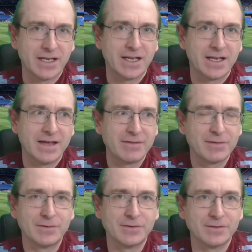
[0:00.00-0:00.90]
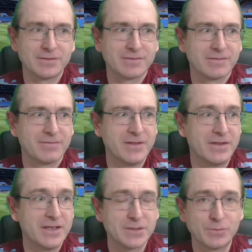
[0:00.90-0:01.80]
I never thought that
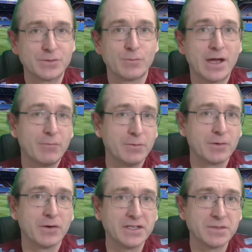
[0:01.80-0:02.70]
this was where we were going